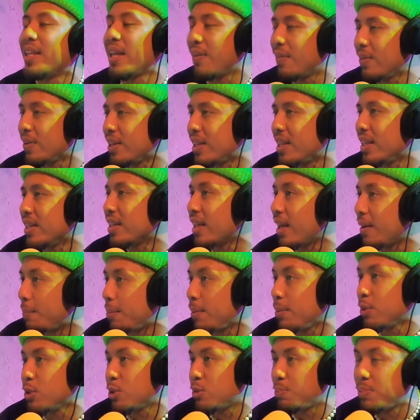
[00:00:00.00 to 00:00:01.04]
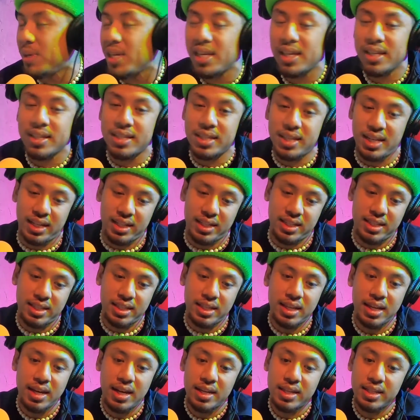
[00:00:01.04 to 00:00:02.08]
everything that people speak, it's like
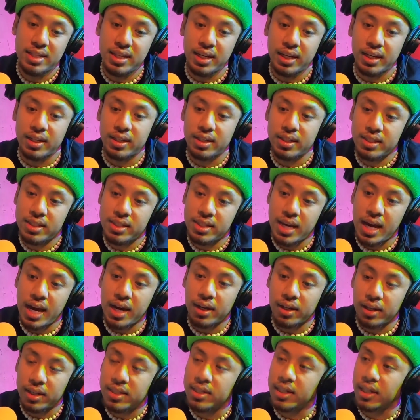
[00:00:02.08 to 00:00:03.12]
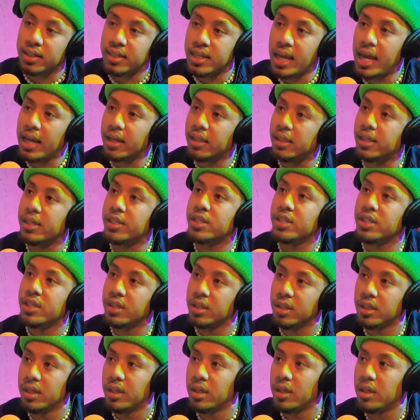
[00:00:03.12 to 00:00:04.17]
Taglish.
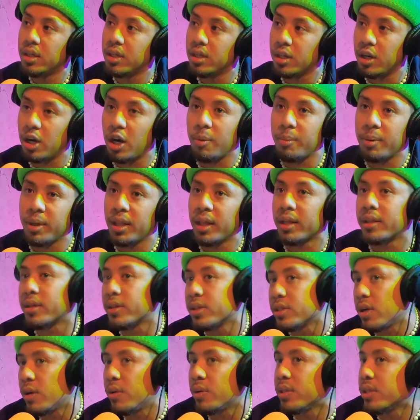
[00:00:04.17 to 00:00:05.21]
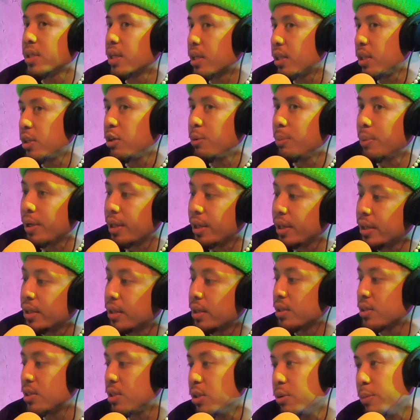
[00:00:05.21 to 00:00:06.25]
You know what I mean? Like there's always like a little bit of
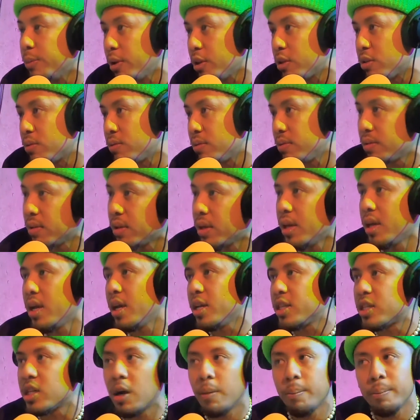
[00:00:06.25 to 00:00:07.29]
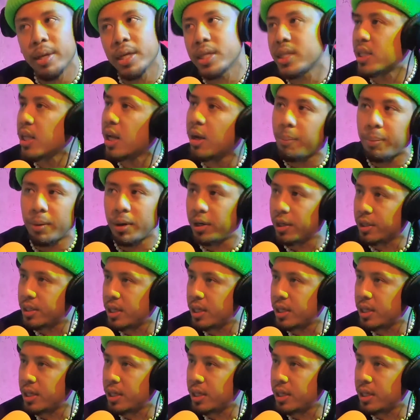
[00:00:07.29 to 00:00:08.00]
English, a little bit of. It's all mixed up all the